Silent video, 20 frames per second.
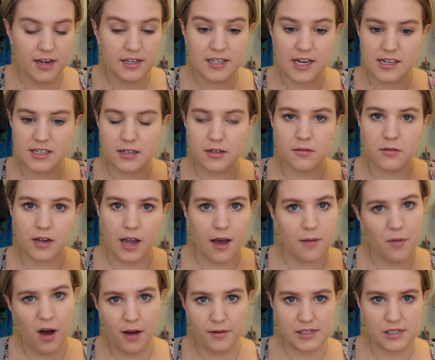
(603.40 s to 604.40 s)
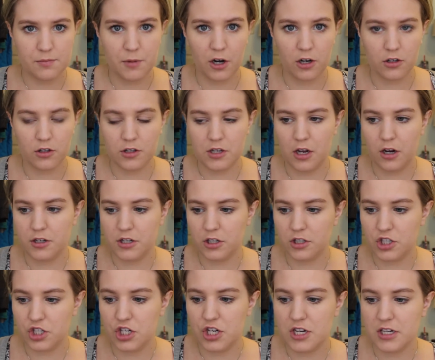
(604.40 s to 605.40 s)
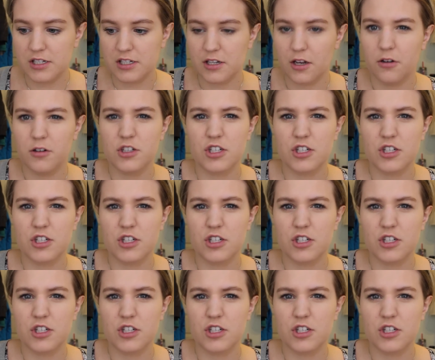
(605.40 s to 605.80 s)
It doesn't come off sparkly on your cheeks though,